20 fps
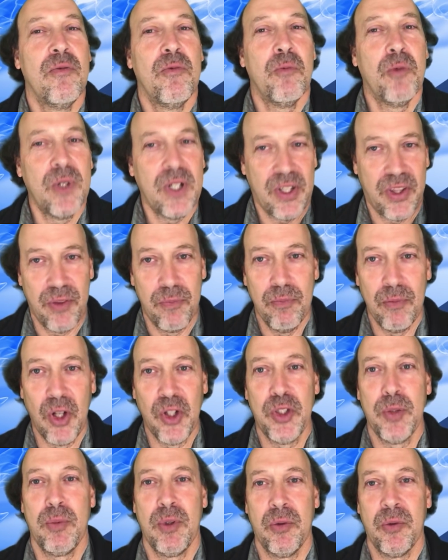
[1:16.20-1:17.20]
with
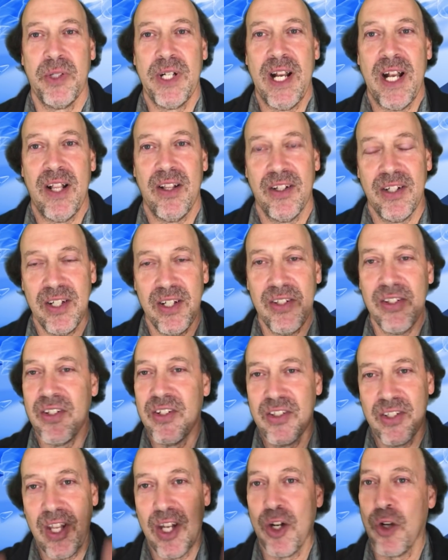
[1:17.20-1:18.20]
multiple realities
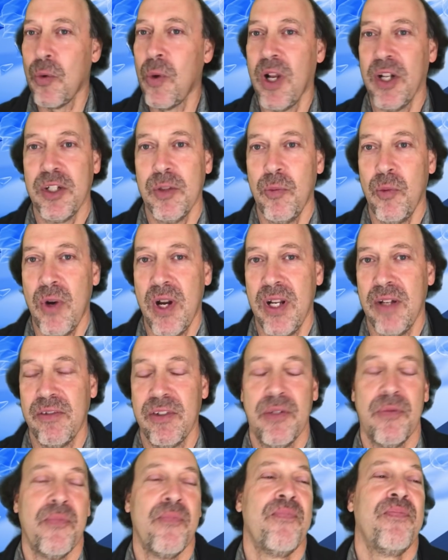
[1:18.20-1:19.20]
instead of quantum
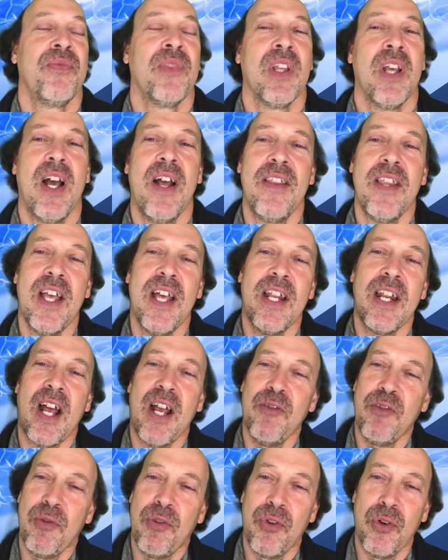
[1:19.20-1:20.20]
waves. And then
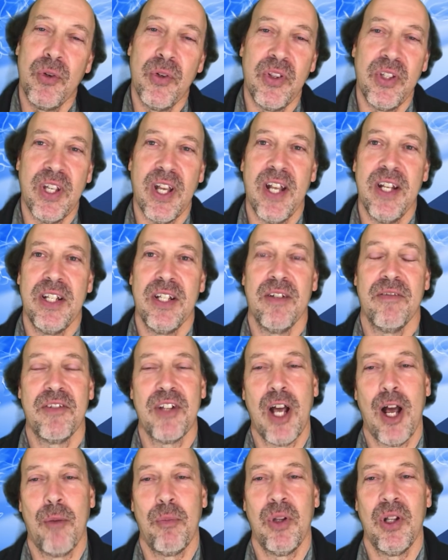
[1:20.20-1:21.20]
I threw in the idea of
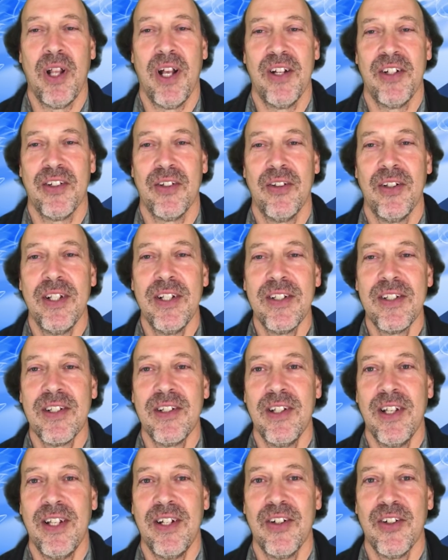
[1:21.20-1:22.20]
topological
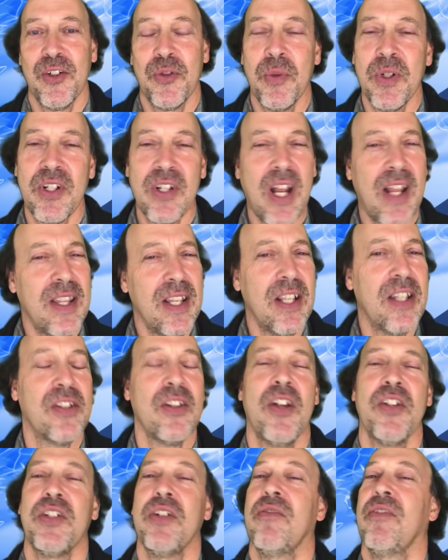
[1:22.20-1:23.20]
insulators, which I think is
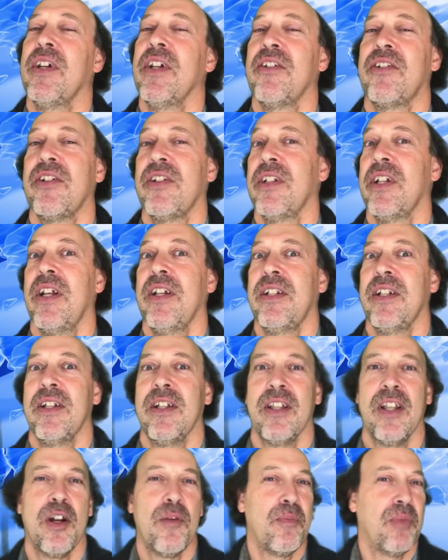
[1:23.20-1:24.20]
also a very interesting
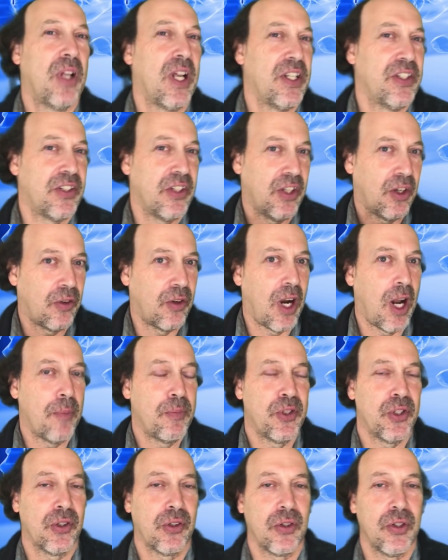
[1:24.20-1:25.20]
idea that applies to the
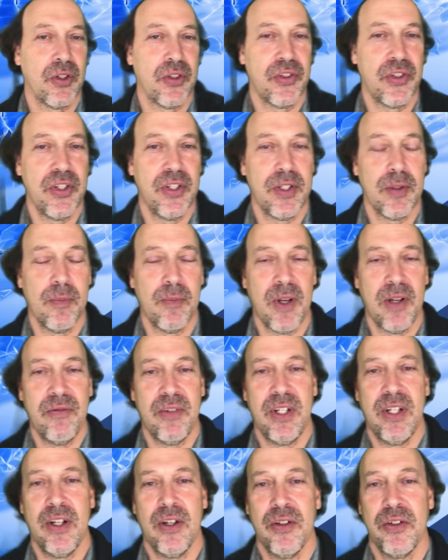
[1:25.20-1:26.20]
crop circle. See some of my
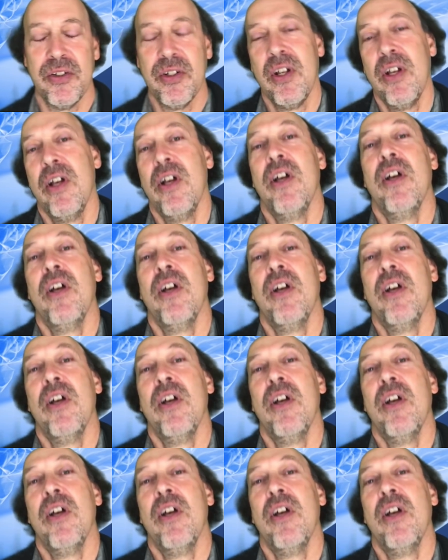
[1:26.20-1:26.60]
videos